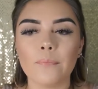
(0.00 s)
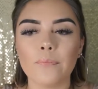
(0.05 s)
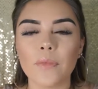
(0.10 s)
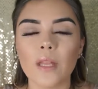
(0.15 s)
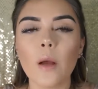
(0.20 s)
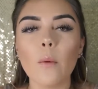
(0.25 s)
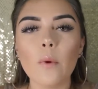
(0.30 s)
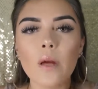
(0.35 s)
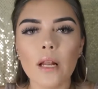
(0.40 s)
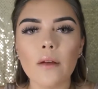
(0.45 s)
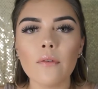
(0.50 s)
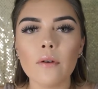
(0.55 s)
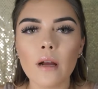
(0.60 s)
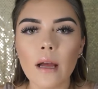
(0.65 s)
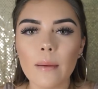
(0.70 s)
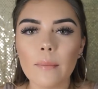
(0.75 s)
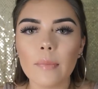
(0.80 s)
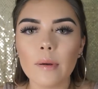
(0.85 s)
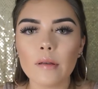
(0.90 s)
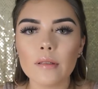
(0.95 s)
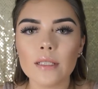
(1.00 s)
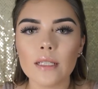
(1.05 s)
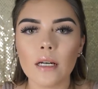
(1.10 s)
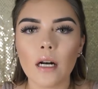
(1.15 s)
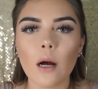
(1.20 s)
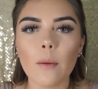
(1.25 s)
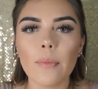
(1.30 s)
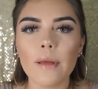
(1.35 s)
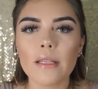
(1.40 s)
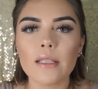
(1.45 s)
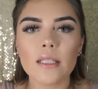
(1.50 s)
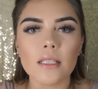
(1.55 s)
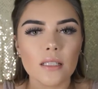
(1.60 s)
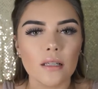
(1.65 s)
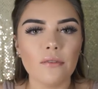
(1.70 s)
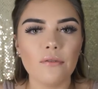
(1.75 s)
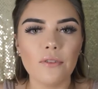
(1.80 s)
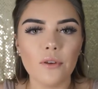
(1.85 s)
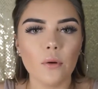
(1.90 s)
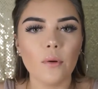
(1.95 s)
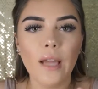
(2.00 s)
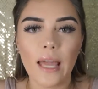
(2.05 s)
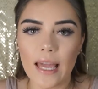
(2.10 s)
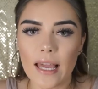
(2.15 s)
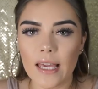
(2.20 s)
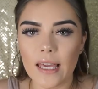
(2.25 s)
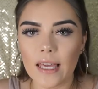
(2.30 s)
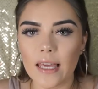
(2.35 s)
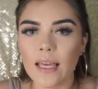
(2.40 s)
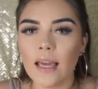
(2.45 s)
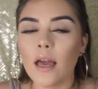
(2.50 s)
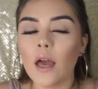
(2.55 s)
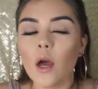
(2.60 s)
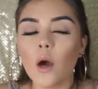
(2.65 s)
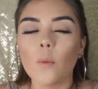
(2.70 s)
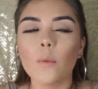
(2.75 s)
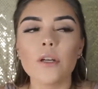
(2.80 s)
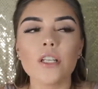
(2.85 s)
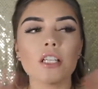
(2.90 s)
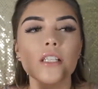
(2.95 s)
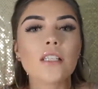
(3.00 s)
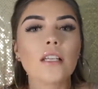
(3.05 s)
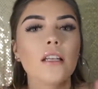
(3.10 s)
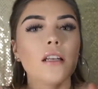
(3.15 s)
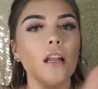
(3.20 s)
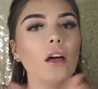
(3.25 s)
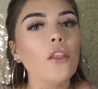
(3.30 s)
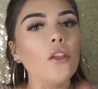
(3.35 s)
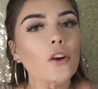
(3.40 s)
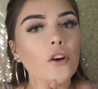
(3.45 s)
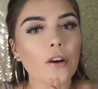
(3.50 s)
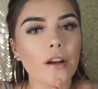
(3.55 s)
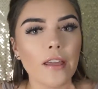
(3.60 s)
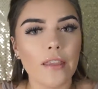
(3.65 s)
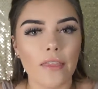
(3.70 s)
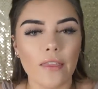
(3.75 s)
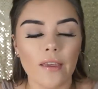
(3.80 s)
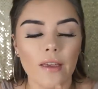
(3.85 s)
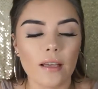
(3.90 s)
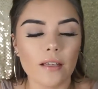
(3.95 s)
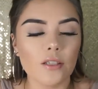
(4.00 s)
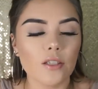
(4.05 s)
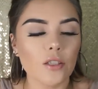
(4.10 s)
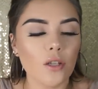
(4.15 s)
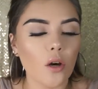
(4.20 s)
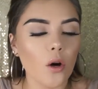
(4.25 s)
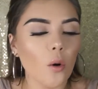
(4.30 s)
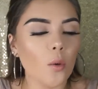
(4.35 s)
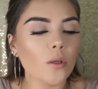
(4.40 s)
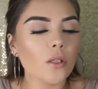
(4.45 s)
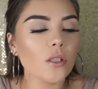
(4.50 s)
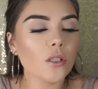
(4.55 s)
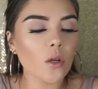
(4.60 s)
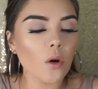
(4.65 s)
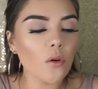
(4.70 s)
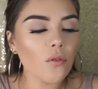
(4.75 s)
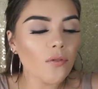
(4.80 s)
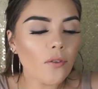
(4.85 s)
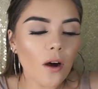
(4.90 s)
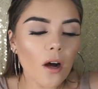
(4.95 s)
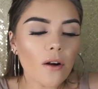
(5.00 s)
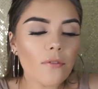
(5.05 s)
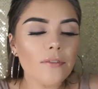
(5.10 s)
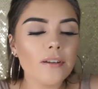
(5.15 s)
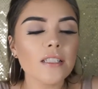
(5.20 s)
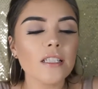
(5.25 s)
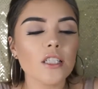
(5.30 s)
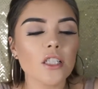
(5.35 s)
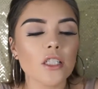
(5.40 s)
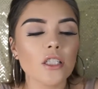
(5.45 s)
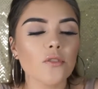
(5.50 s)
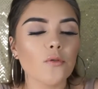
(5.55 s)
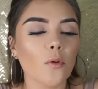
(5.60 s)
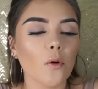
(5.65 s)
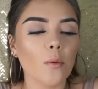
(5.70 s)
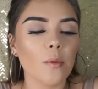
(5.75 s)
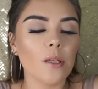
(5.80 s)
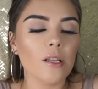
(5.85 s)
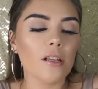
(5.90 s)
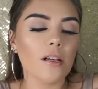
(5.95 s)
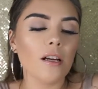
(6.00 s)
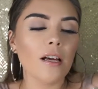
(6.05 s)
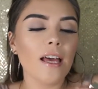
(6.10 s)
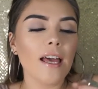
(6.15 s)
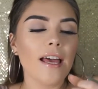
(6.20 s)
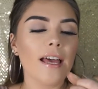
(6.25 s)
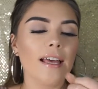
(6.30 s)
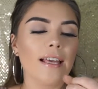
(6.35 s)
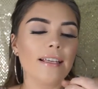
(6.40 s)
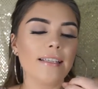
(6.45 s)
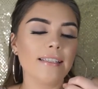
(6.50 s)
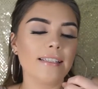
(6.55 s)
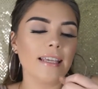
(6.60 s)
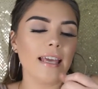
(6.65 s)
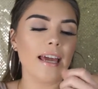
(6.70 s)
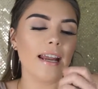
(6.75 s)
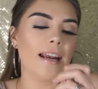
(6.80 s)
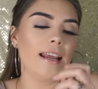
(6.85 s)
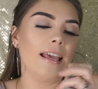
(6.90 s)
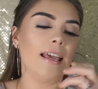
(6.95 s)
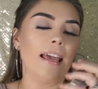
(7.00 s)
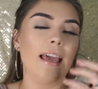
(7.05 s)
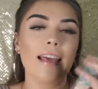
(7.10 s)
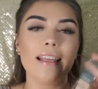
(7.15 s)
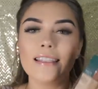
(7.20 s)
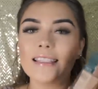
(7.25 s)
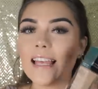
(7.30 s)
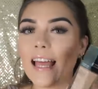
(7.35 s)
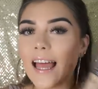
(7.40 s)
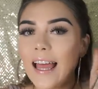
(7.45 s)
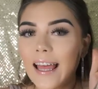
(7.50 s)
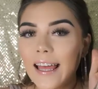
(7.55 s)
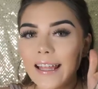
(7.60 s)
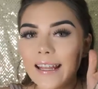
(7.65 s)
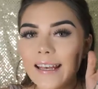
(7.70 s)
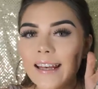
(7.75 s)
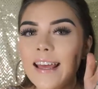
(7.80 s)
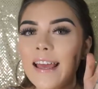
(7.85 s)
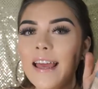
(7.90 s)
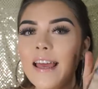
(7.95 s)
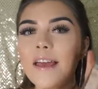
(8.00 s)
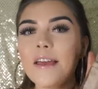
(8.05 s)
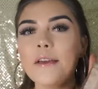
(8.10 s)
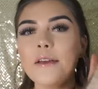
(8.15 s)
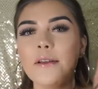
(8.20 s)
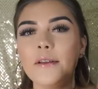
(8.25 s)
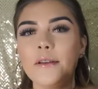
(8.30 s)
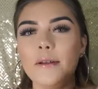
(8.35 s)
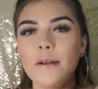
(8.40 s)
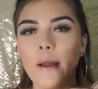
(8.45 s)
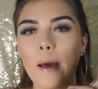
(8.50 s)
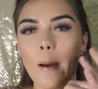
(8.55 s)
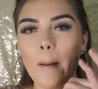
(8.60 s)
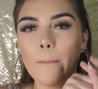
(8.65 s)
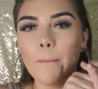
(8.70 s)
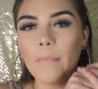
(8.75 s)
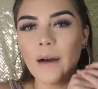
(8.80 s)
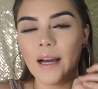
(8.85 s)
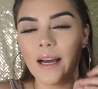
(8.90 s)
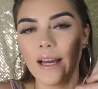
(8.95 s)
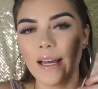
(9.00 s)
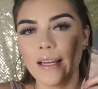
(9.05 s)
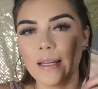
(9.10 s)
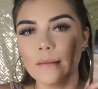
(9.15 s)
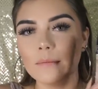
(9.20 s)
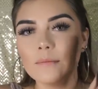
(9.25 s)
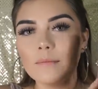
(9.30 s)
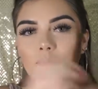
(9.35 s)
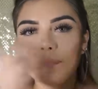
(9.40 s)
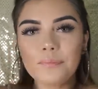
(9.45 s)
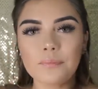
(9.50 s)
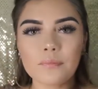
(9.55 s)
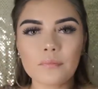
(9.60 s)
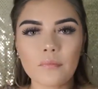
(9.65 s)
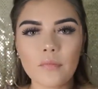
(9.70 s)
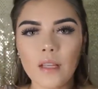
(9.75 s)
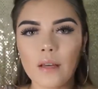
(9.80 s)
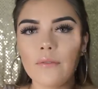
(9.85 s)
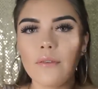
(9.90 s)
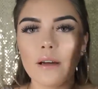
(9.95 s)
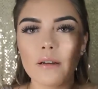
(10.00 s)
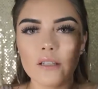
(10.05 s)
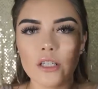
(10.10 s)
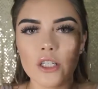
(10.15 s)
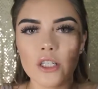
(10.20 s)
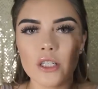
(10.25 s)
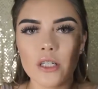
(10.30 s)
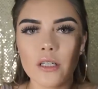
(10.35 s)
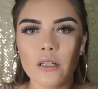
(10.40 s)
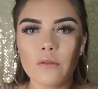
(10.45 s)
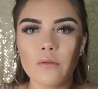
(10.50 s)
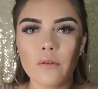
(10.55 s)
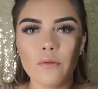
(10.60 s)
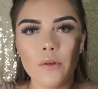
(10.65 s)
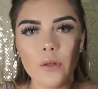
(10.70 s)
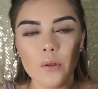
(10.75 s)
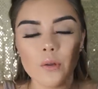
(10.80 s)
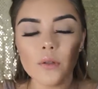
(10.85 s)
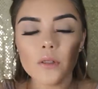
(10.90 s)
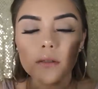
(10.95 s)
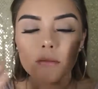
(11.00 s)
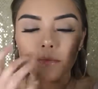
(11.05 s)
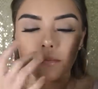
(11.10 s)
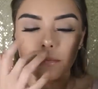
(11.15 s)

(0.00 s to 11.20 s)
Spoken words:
I build it up, it doesn't feel cakey, which is another great thing. So far Physicians Formula is getting a 10 in my foundation reviews.